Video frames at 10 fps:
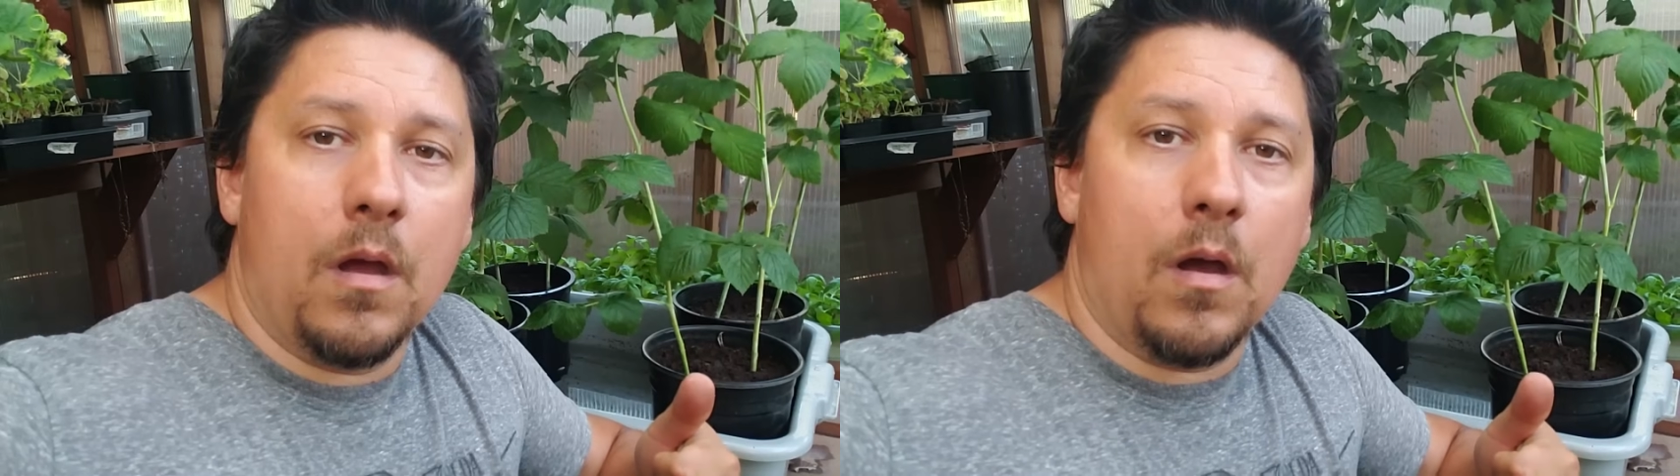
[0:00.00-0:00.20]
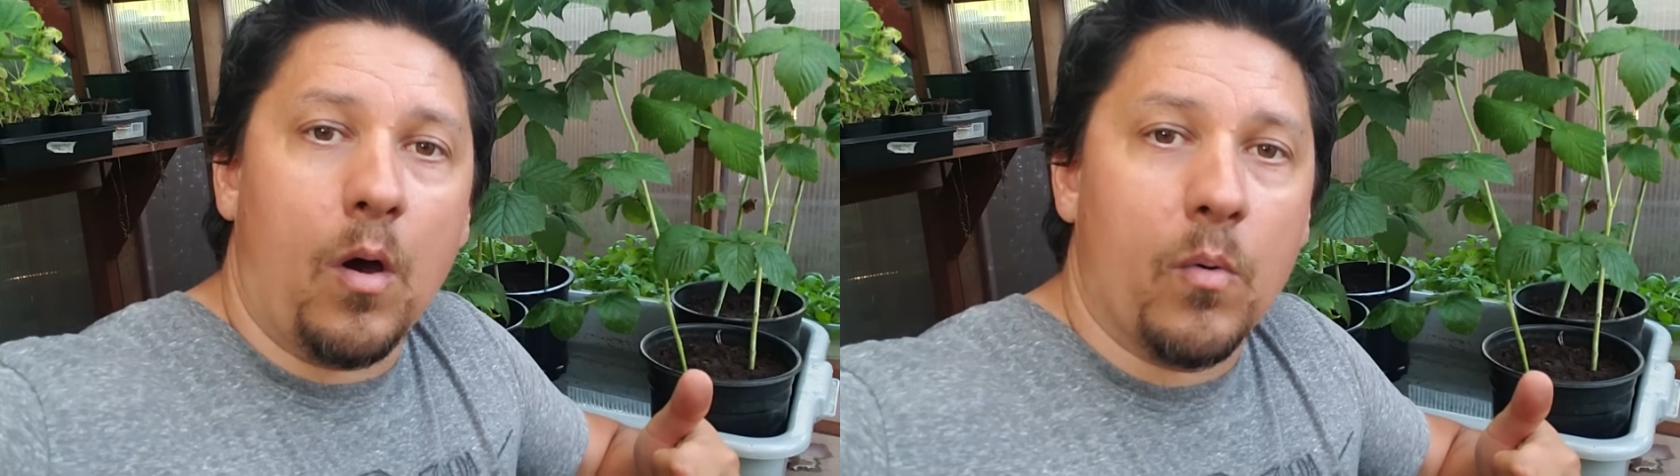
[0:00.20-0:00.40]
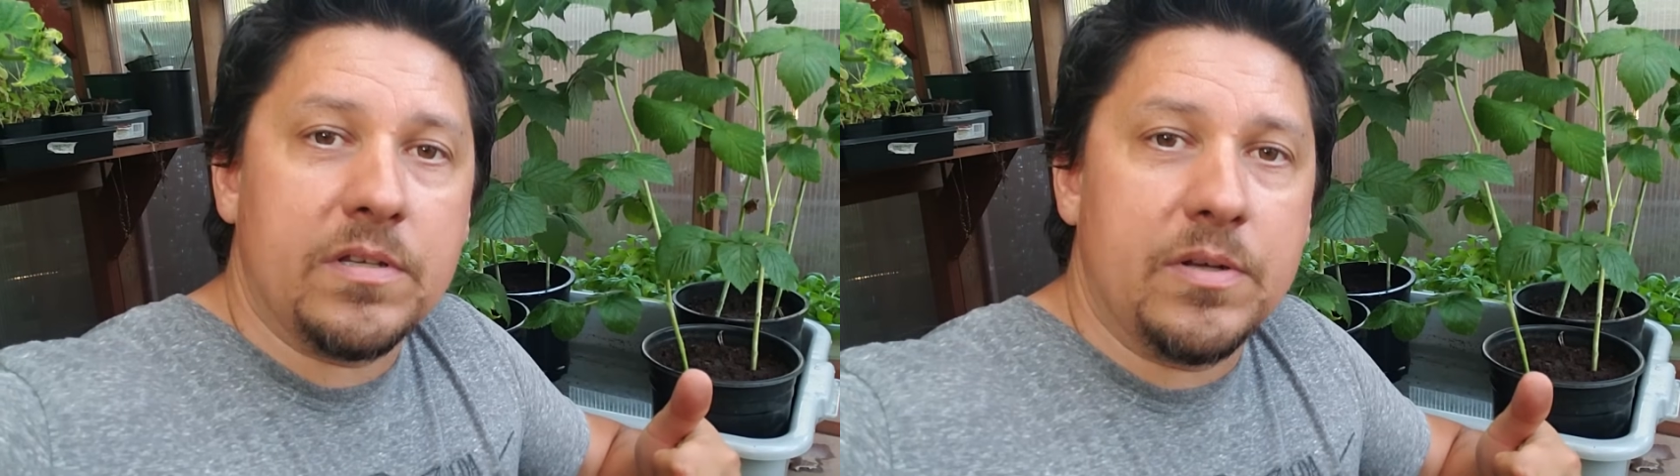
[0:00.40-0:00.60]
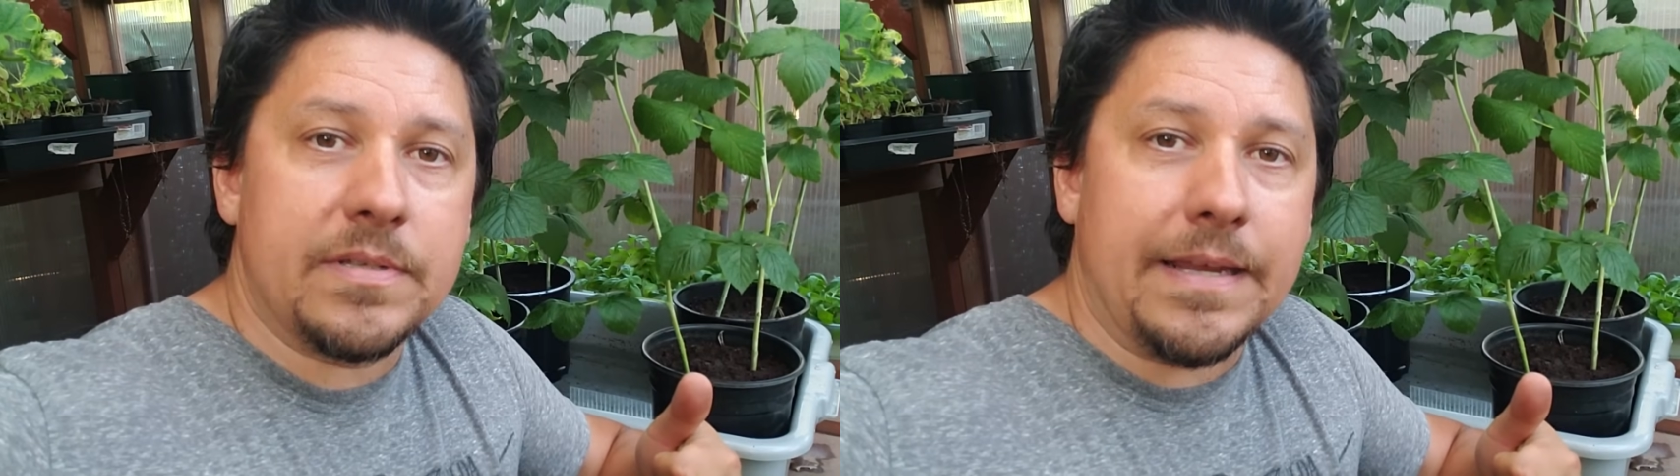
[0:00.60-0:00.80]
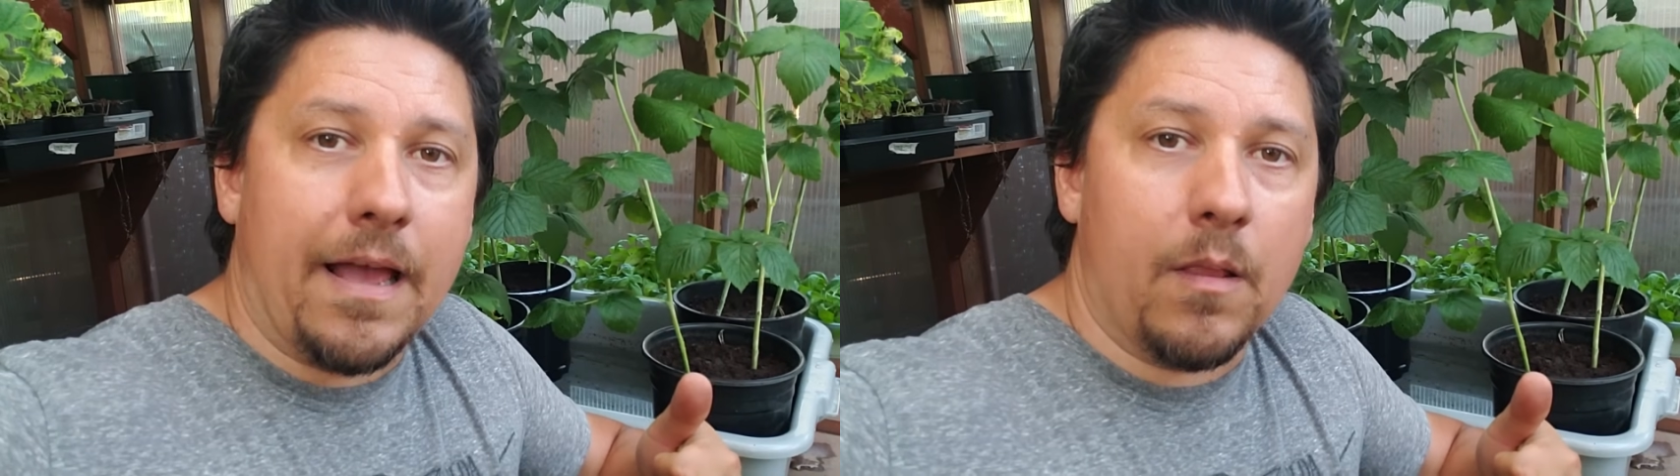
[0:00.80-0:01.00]
Always use
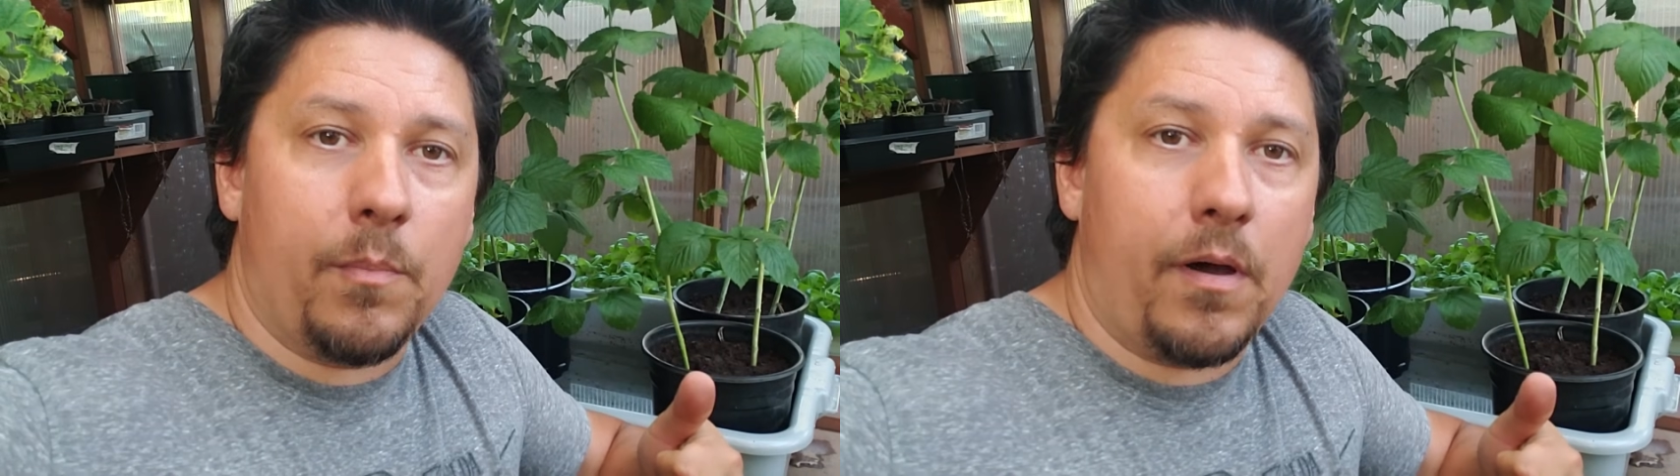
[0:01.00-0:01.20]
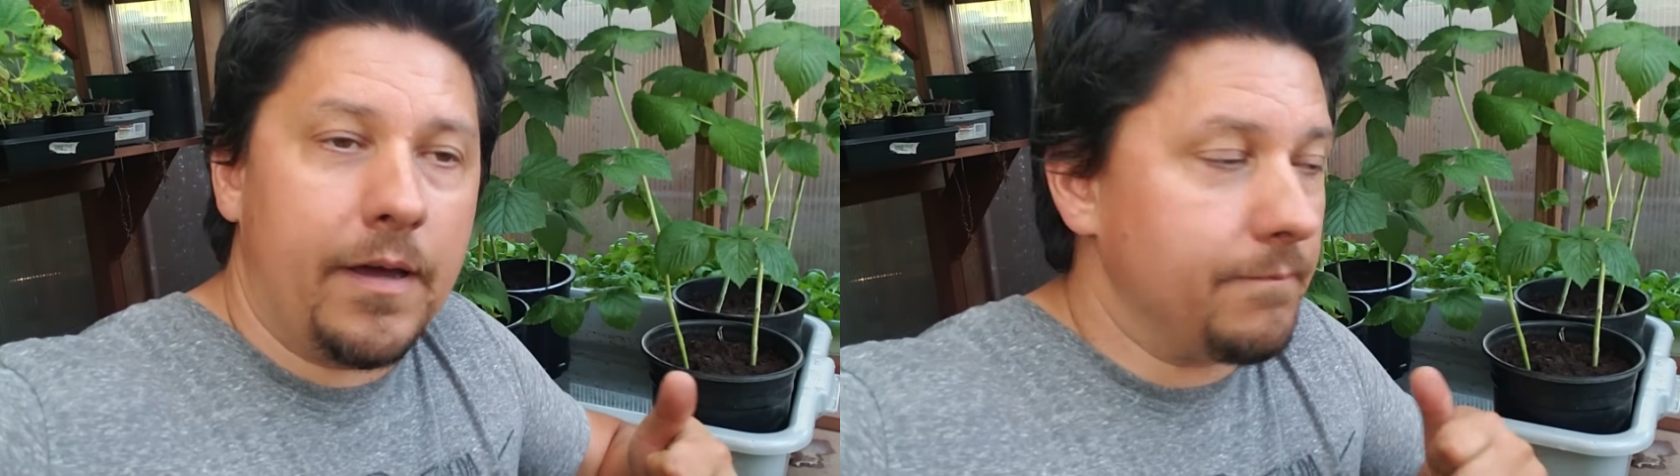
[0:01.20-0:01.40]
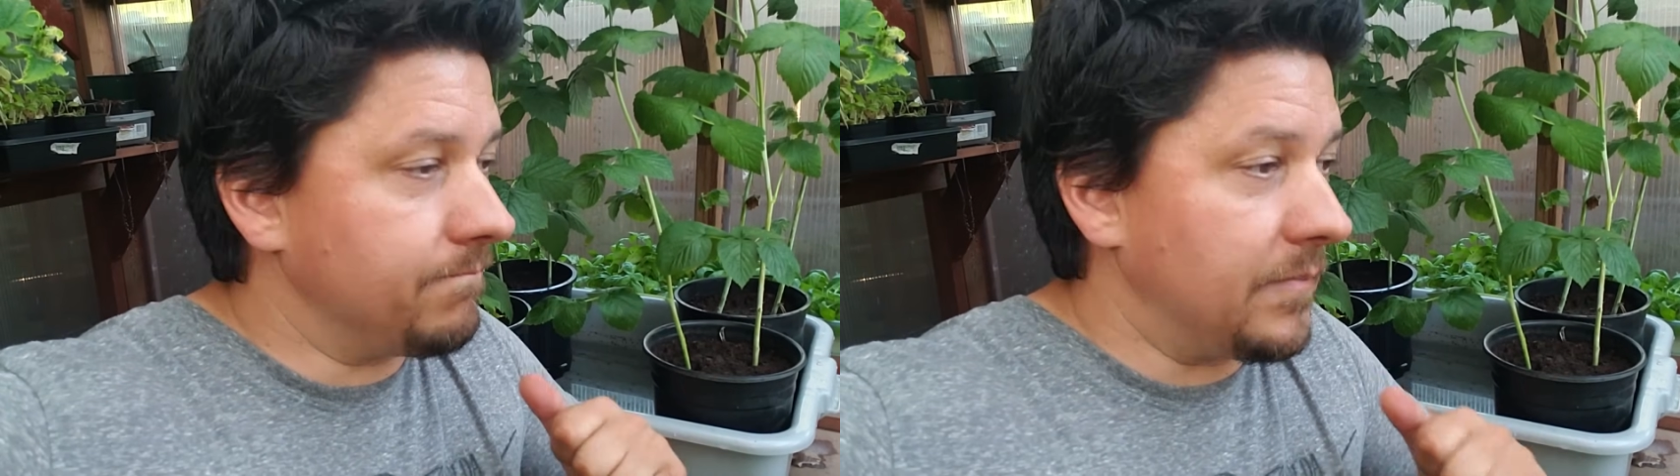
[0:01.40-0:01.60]
a gallon pot.